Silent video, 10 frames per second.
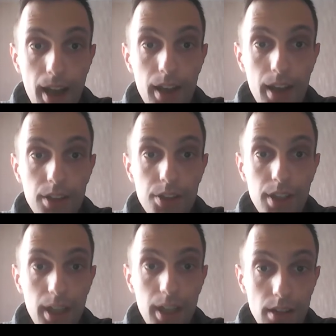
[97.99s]
and
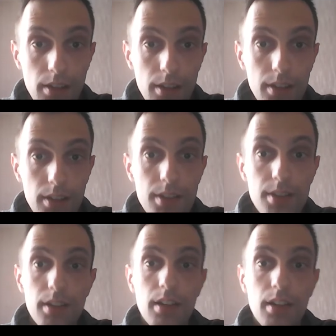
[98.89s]
n
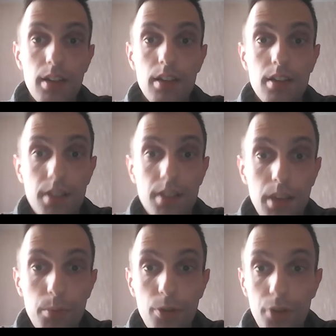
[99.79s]
is the
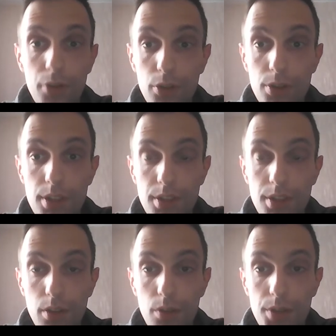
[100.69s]
number of
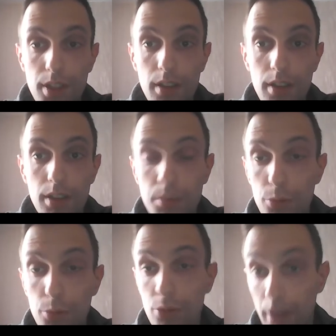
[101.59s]
vertices of the
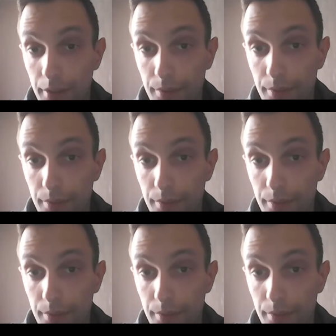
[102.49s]
input graph.